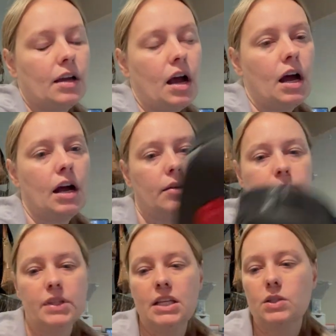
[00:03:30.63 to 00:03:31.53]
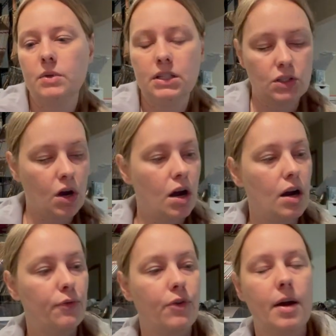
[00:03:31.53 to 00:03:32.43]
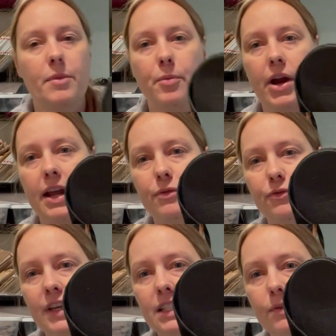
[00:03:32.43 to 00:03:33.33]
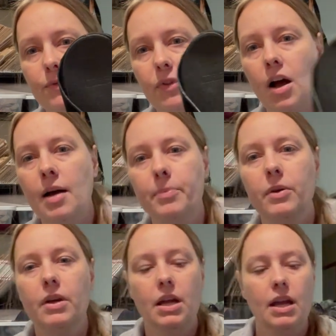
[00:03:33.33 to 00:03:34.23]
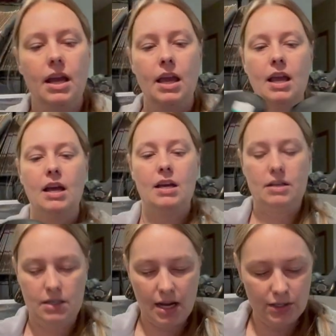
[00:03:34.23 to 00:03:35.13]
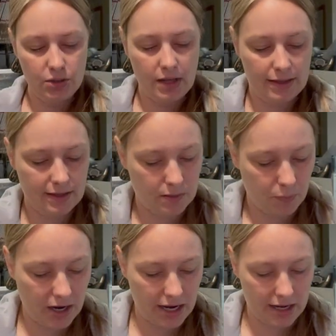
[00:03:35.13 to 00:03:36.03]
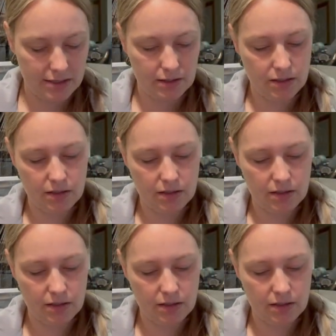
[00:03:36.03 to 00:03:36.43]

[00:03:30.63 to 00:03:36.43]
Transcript: Um, these ones are from the brand Fit Flop, and I do like this brand.